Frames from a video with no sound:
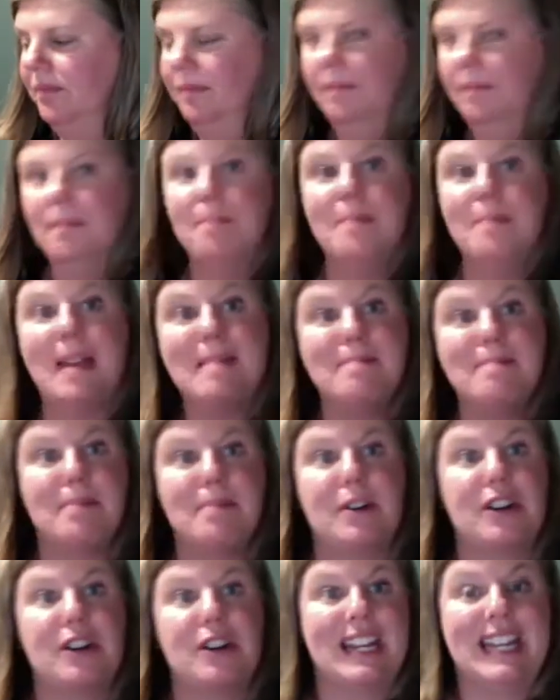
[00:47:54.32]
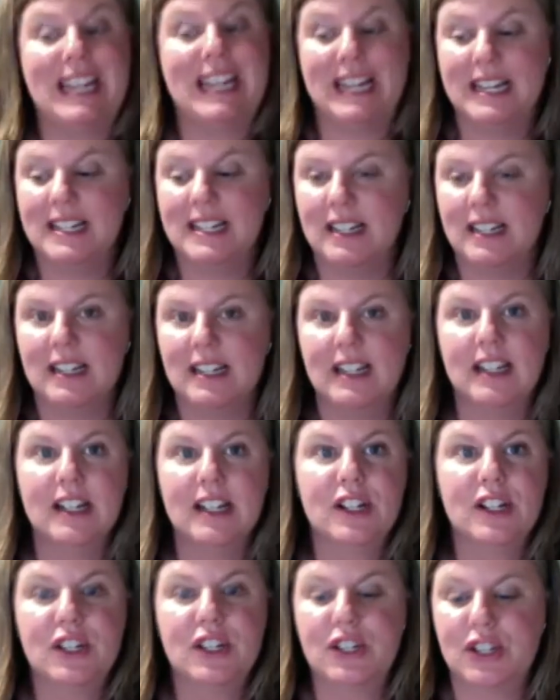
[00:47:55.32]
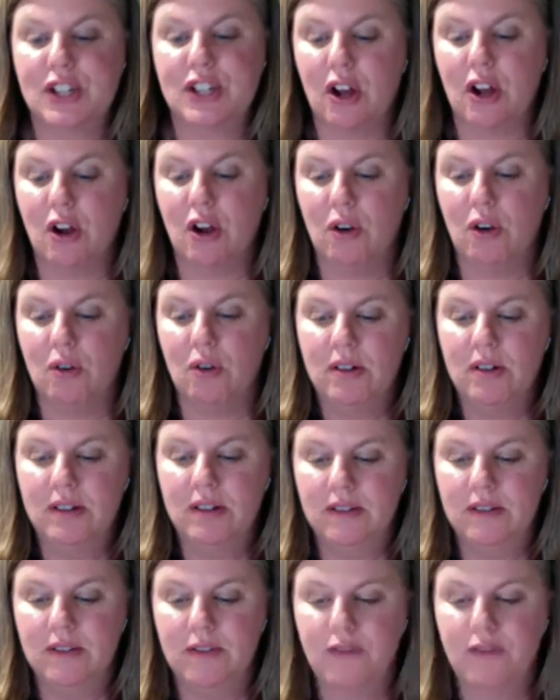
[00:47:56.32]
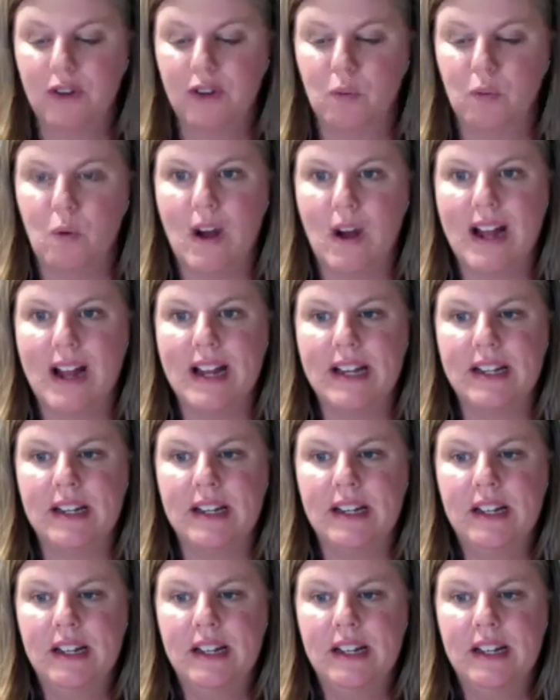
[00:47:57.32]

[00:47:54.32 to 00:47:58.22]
member kit. So for $150,